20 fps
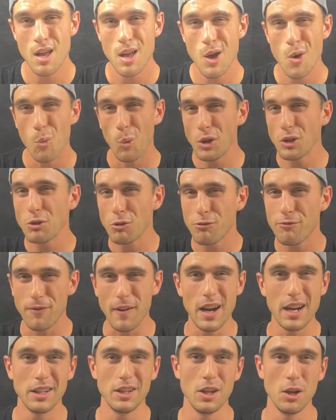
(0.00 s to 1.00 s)
What you'll
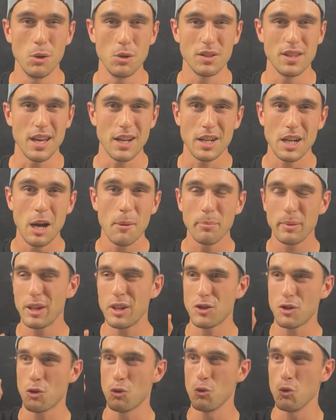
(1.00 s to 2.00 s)
find though is that
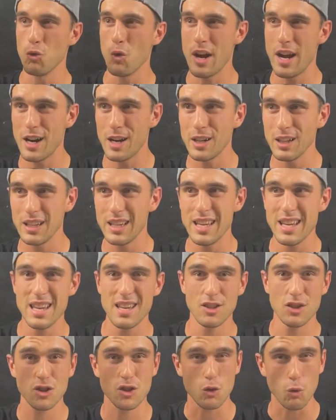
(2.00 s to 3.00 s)
companies are rarely
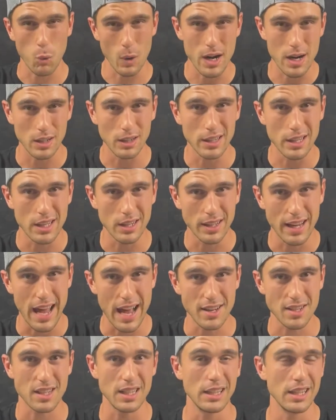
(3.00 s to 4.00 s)
squarely in
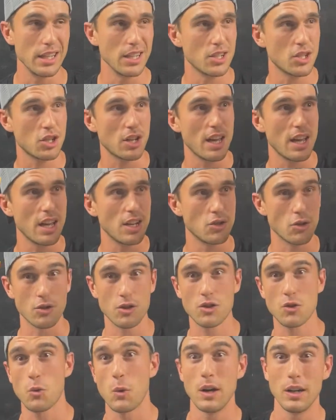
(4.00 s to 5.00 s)
gasoline stage or
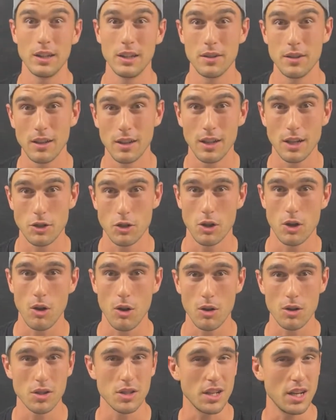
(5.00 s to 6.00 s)
squarely in the electric
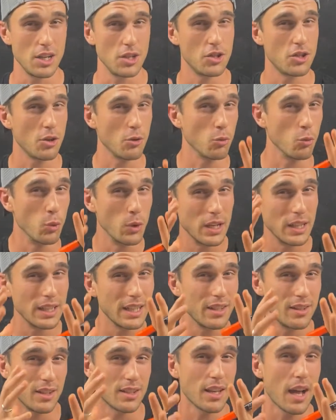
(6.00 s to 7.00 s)
car stage. They're really
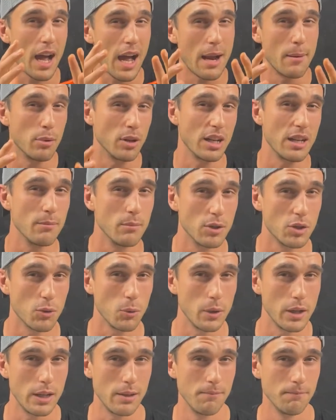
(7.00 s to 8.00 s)
in this hybrid in between.